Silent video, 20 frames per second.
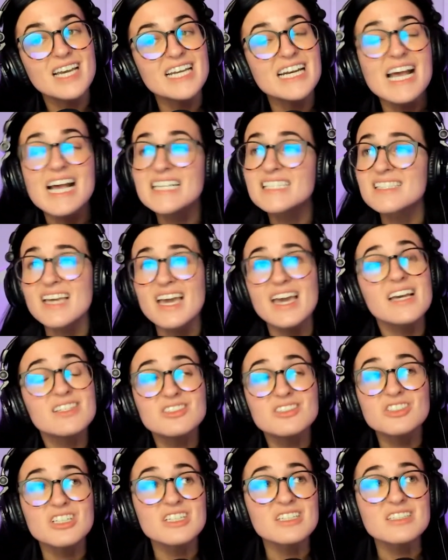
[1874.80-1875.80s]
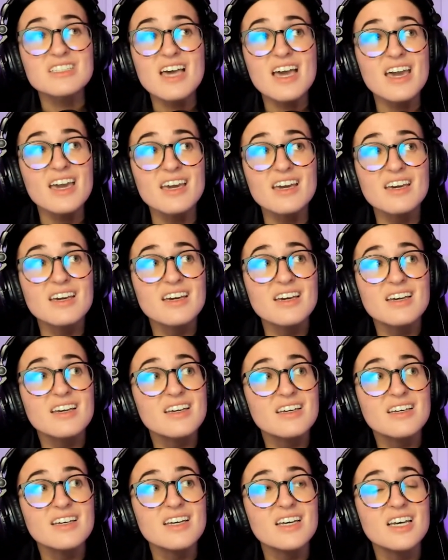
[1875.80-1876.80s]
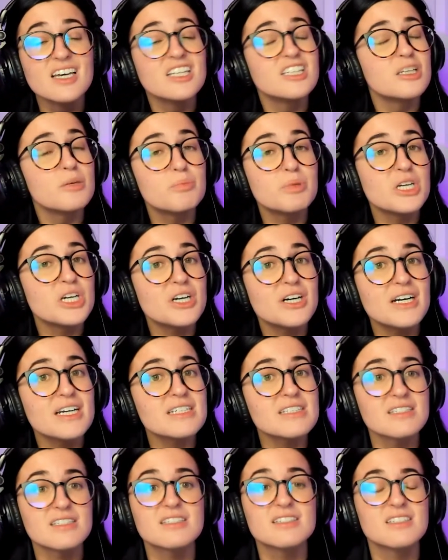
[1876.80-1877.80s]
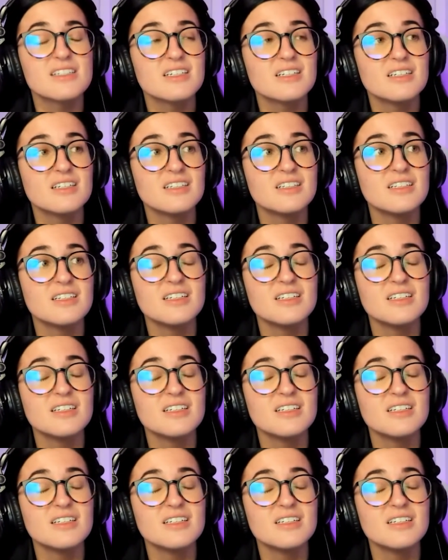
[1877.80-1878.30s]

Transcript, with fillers: And SK is just like the purest,